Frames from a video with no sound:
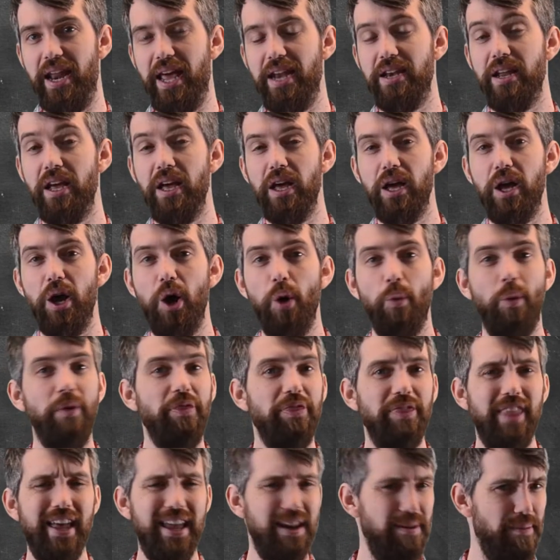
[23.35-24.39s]
And
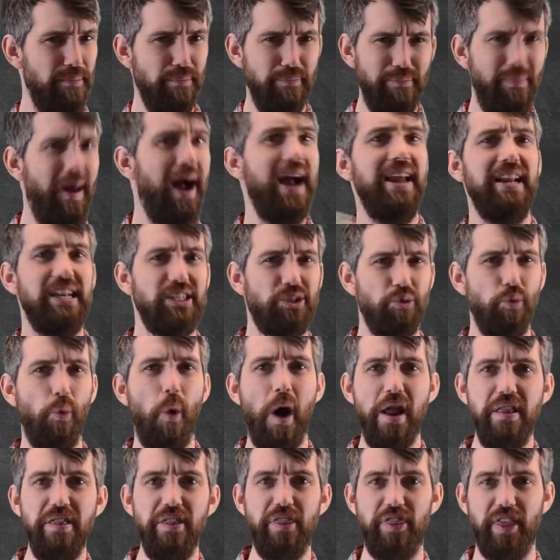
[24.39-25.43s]
what that
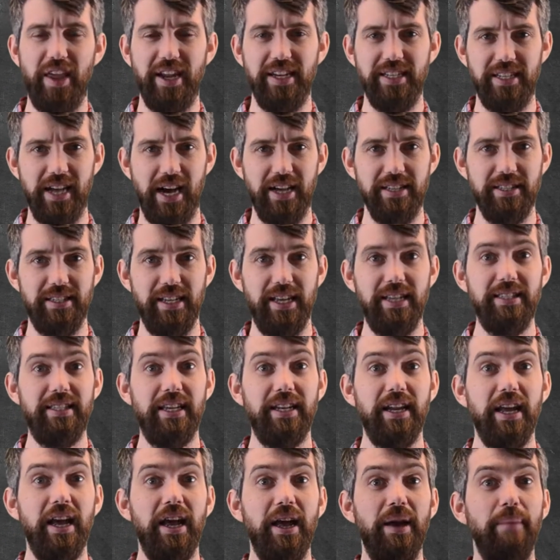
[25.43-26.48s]
-1 thing does is
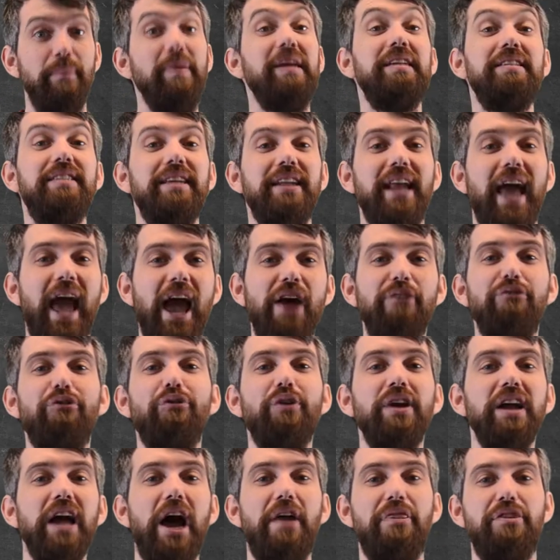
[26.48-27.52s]
it means that
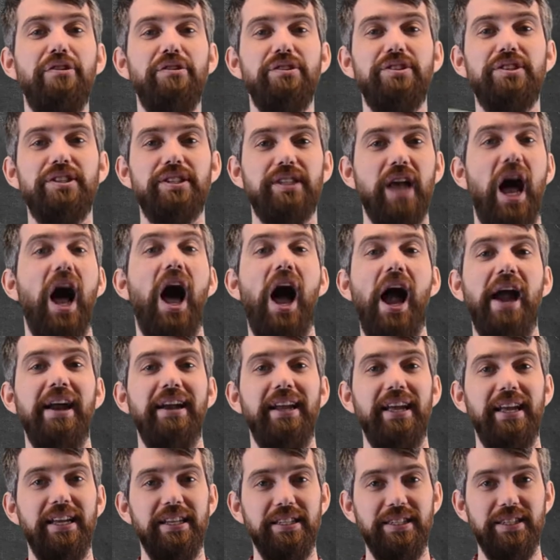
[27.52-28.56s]
every other sign
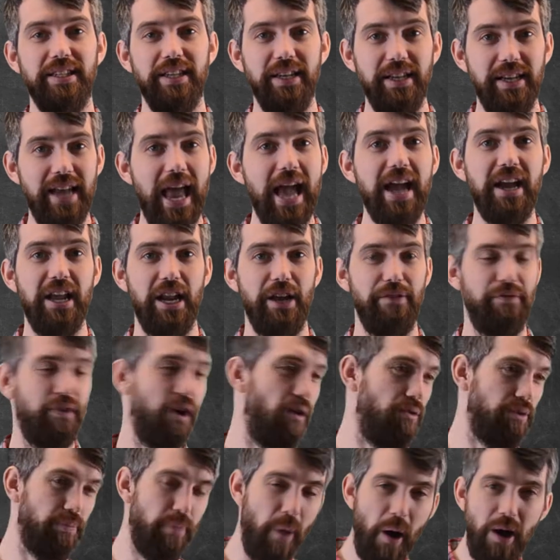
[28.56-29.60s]
is negative,
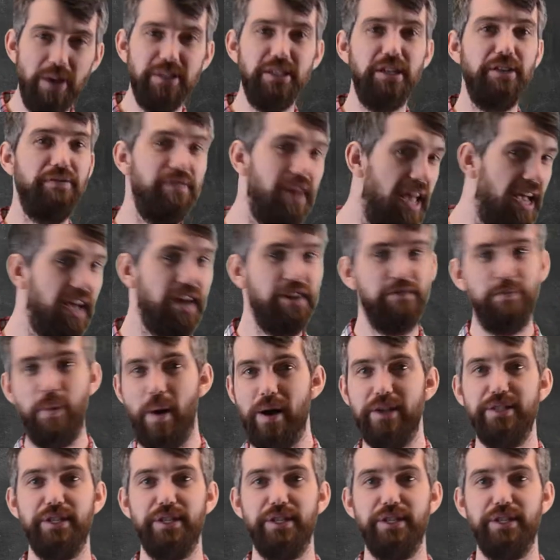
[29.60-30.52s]
goes positive, negative,